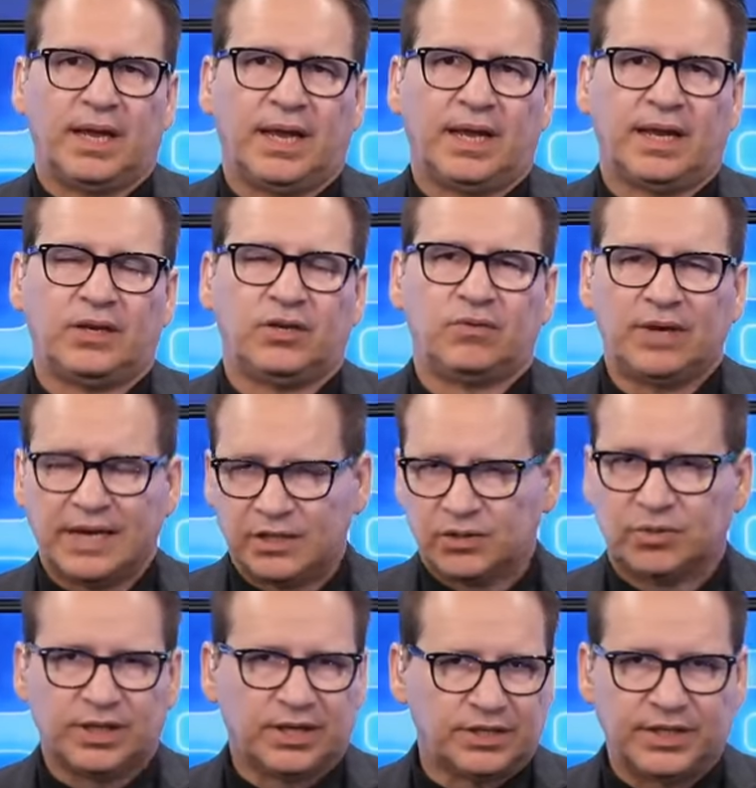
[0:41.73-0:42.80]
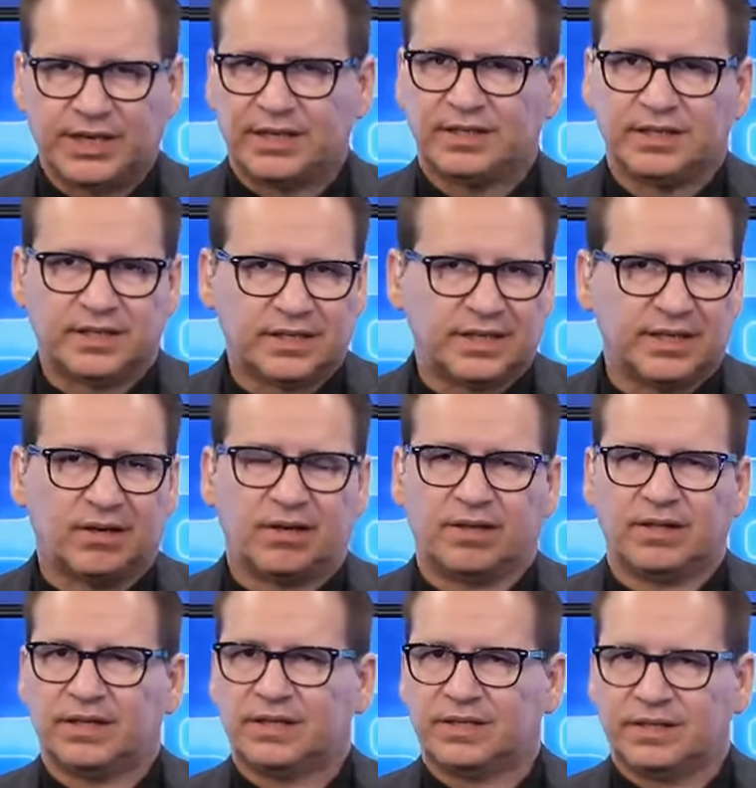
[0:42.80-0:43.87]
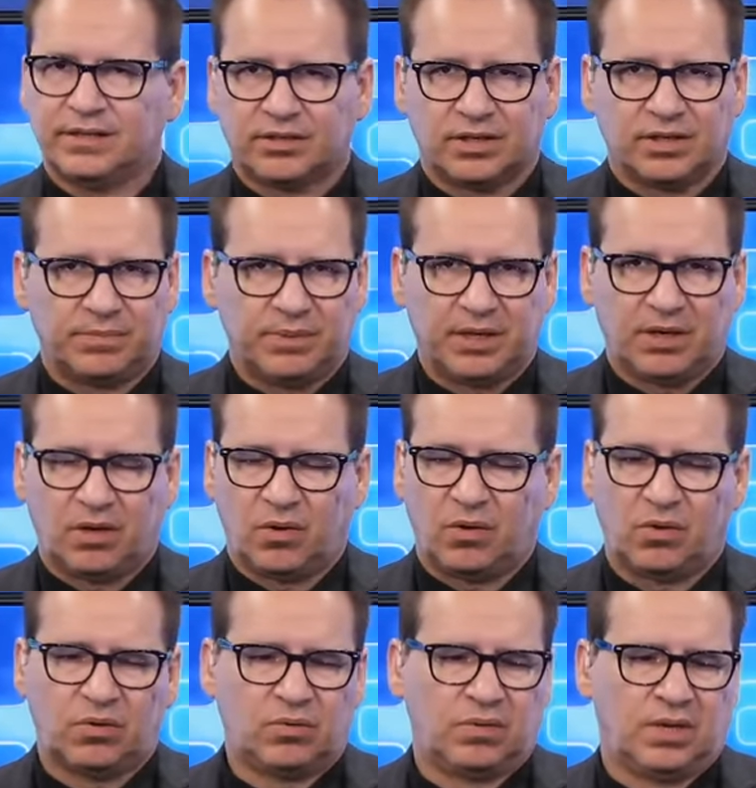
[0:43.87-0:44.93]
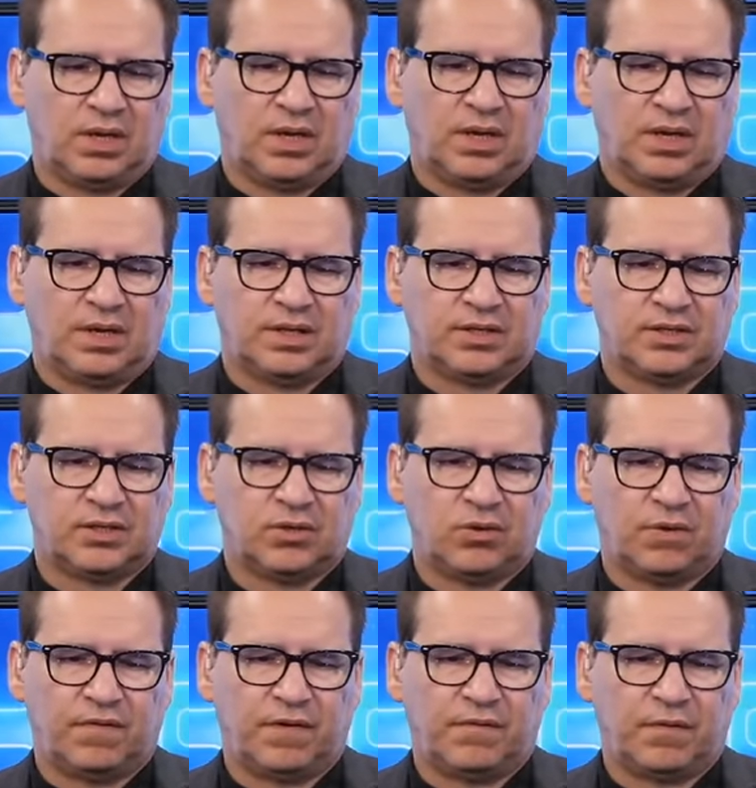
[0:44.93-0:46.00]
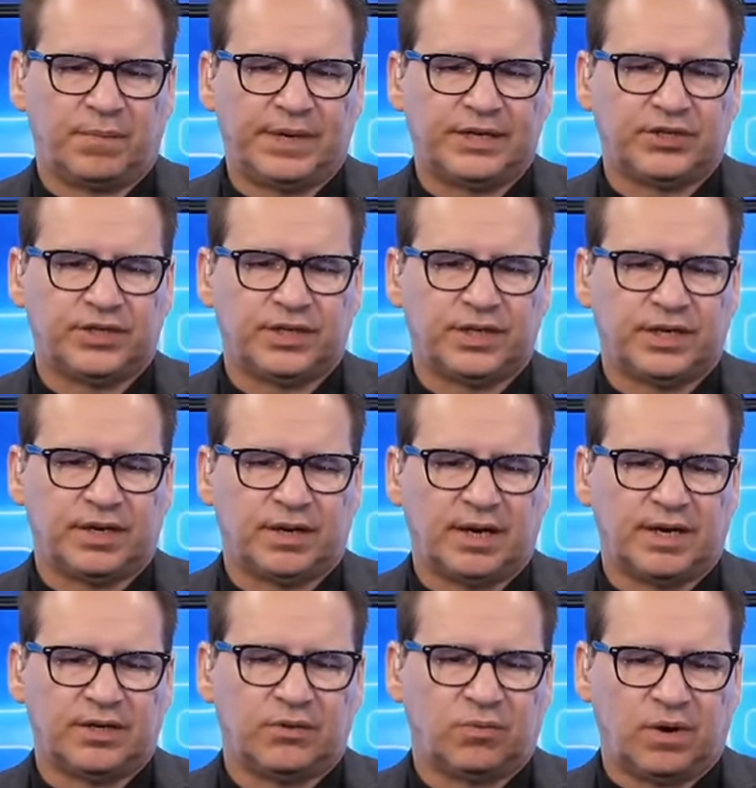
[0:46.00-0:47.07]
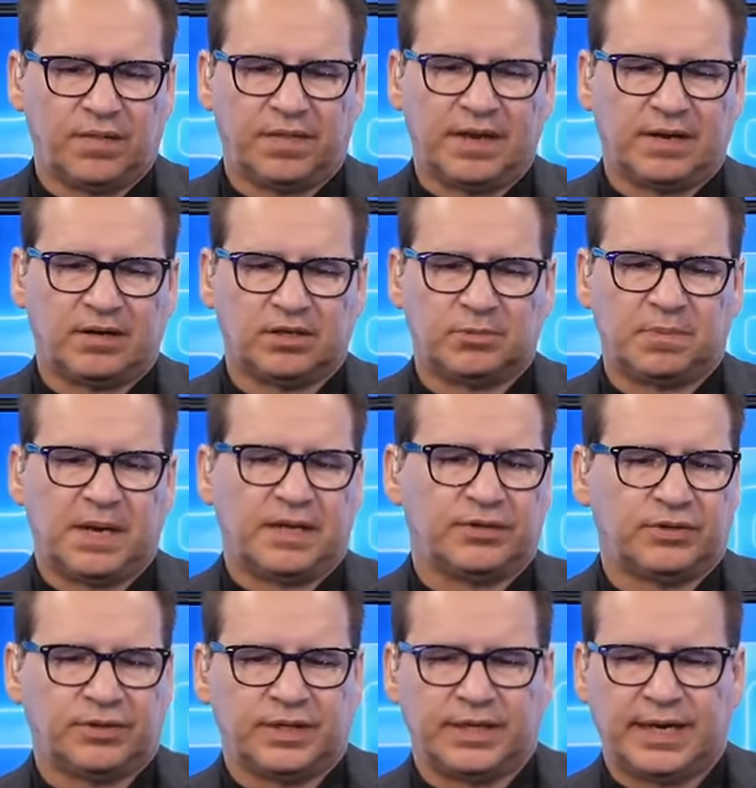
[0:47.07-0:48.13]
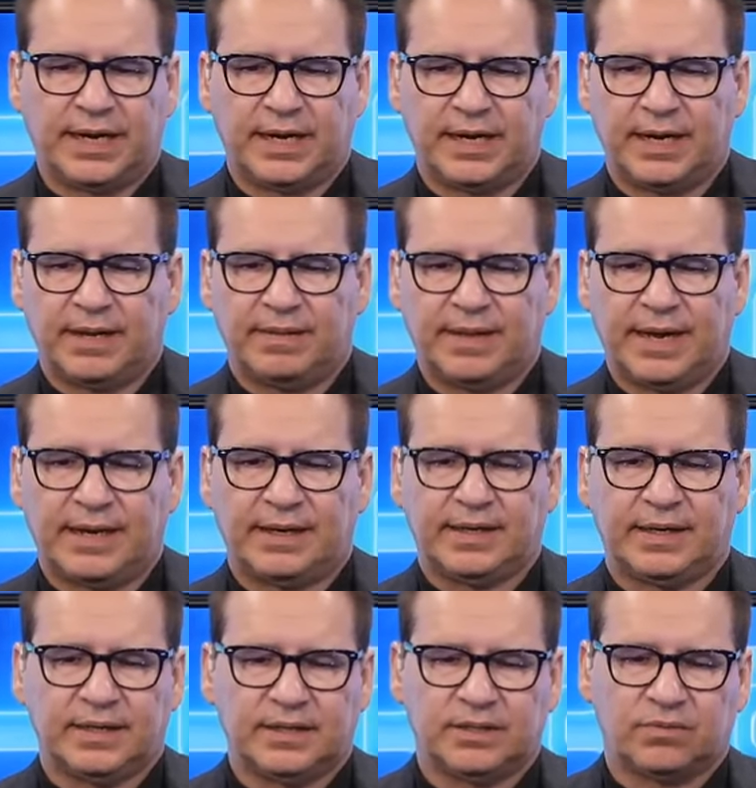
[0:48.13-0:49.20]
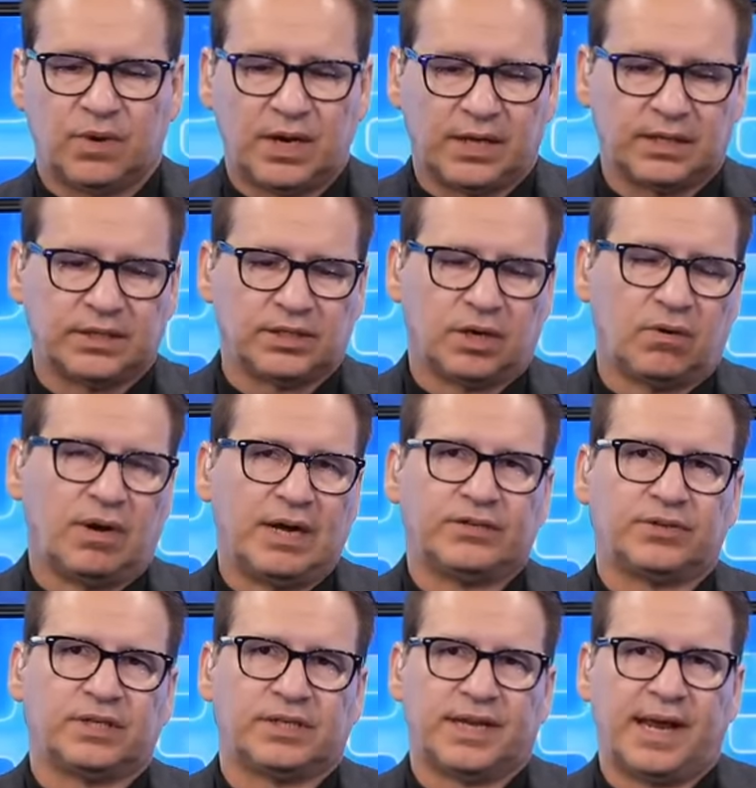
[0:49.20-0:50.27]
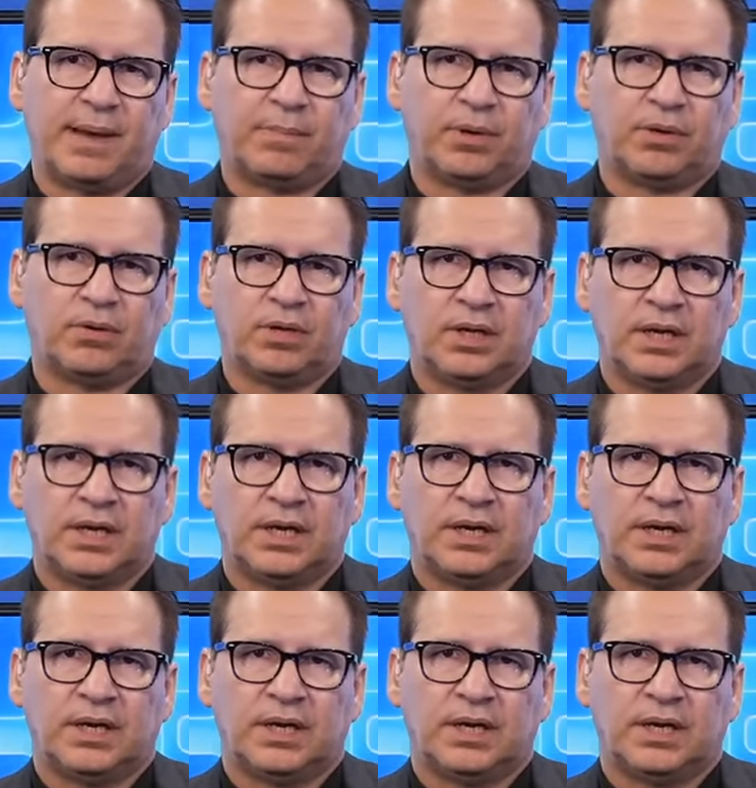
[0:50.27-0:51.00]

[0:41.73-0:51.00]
And you guys will get a chance to see all this. There's going to be a whole slew of information here. I do want to thank our sponsor today, and that is, rightly so, iTrust Capital.